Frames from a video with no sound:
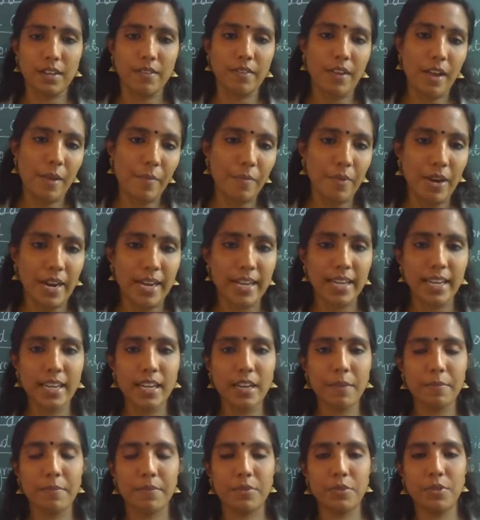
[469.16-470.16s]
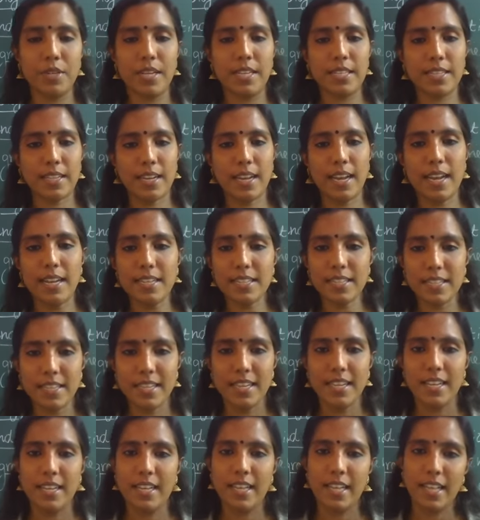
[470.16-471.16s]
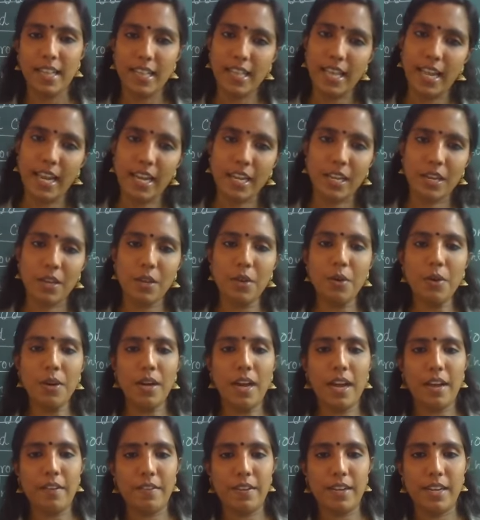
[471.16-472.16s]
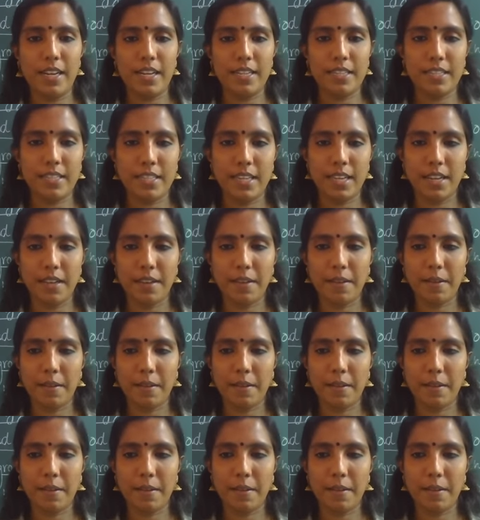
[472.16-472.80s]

I'm winding up today's class. Thank you. Have a nice day.